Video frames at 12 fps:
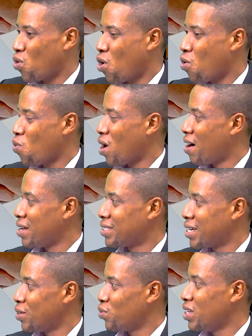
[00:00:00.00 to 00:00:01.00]

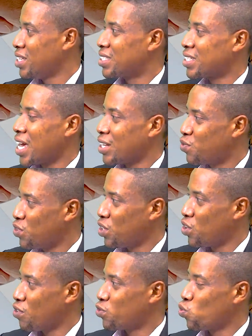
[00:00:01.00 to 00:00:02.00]
unwarranted, insightful
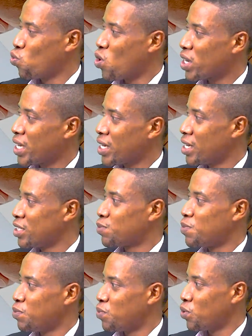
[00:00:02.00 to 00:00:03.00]
enough to work
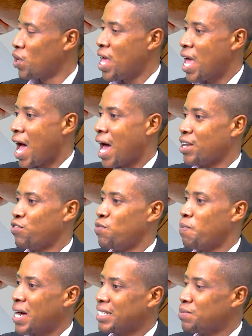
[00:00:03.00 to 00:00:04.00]
against people. And if
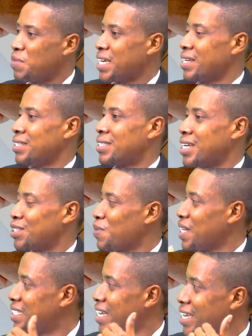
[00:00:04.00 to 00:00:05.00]
imagine making a
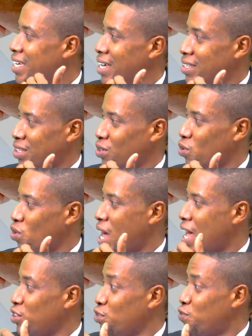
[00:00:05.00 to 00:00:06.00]
statement 10 years ago
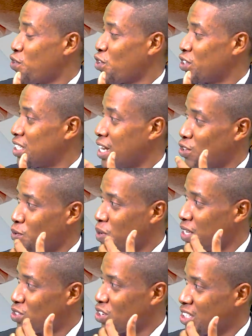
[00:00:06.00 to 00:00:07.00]
and you've forgotten that you
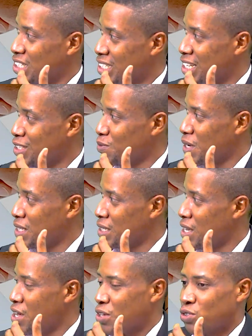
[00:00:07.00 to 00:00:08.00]
made such a statement,
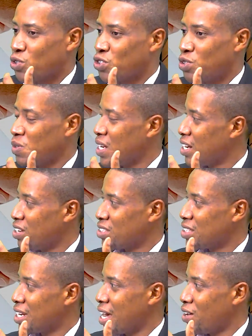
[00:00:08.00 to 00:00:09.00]
social media
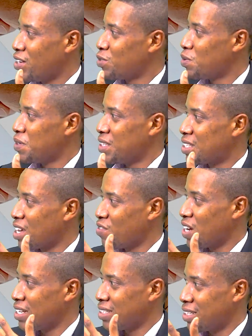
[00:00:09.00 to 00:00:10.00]
doesn't die unless maybe the
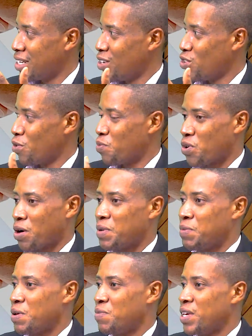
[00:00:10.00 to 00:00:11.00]
server is dead, or
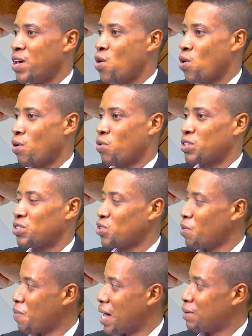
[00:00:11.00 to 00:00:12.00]
probably maybe we're watching
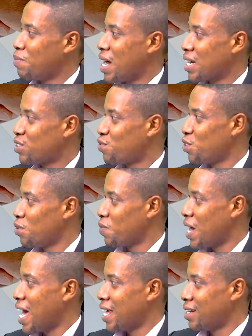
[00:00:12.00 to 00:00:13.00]
some Mad Max
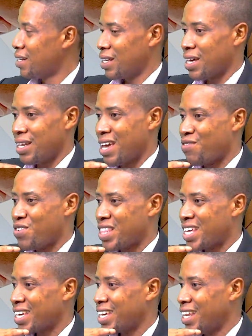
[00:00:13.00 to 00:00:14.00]
film and
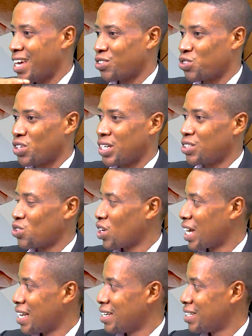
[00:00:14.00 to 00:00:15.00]
everything electronics or
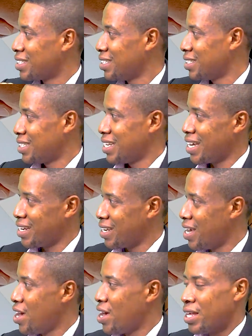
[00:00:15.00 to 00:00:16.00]
gadgets is dead.
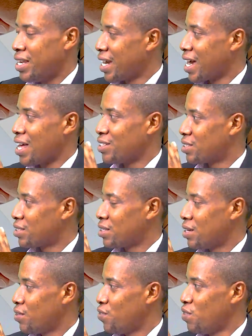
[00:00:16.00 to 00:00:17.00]
They can't
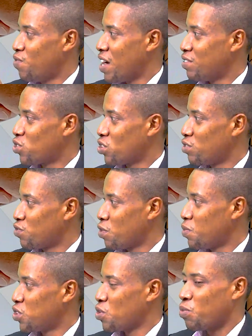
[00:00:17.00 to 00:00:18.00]
revive such
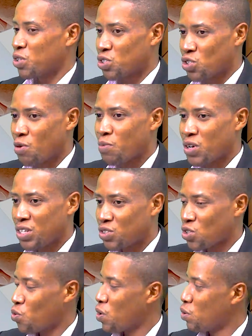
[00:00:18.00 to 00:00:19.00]
information, but somebody
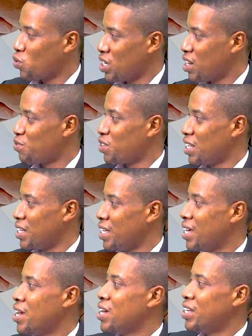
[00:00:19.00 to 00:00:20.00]
somewhere will
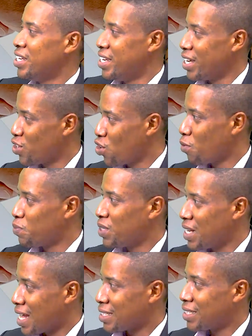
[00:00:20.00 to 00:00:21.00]
definitely dig
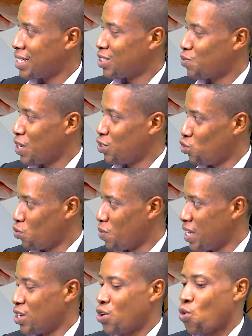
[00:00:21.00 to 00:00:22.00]
up that statement you
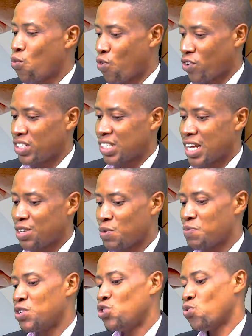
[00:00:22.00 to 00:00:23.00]
made. For instance,
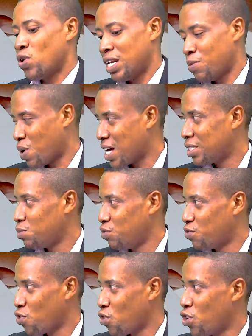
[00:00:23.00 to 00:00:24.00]
maybe you were in a party
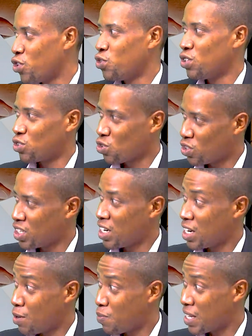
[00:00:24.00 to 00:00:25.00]
before, you insulted
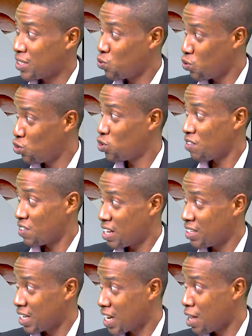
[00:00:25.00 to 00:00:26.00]
another party, which you have
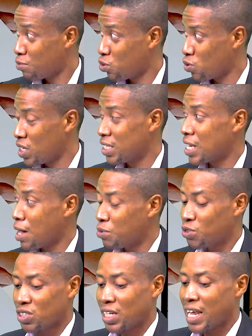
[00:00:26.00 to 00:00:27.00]
not decamped to. It's
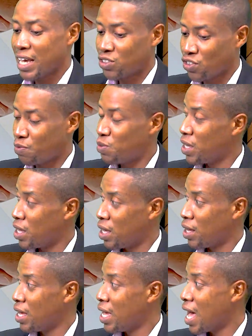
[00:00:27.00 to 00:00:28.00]
happened to the likes of
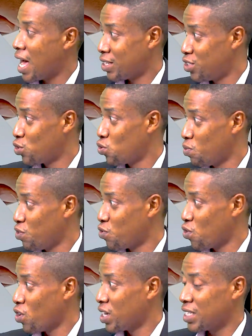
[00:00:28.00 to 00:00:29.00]
Atiku
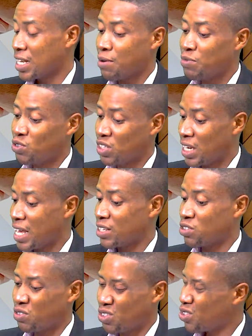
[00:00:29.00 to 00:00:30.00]
before. It happened to the
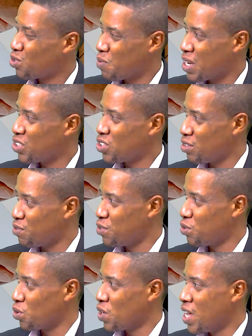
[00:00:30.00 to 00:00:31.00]
likes of, just to mention a
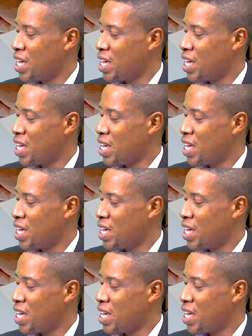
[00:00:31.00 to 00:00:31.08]
few.